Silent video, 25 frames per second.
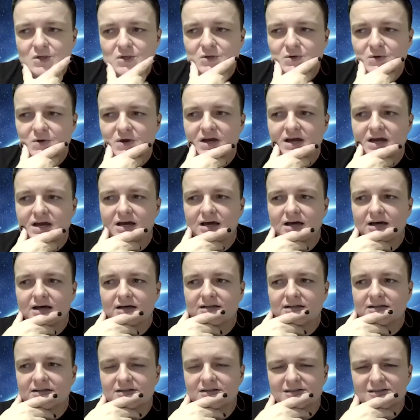you
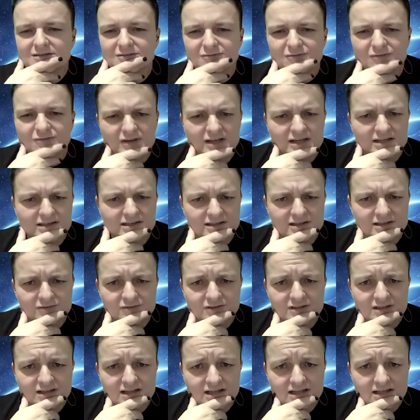kind of think
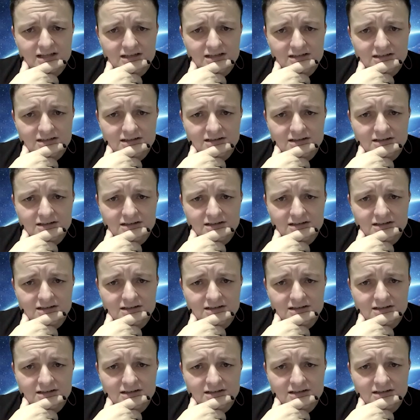differently.